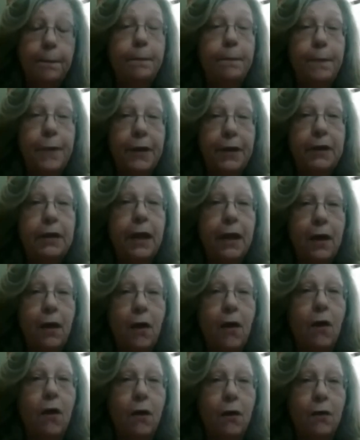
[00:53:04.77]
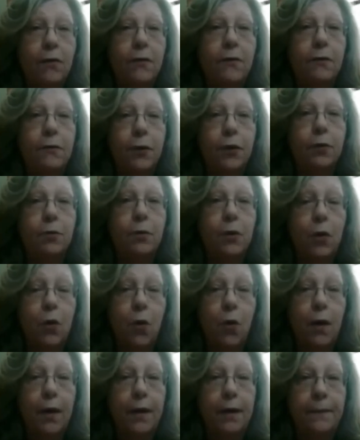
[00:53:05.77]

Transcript: but they are the real McCoy.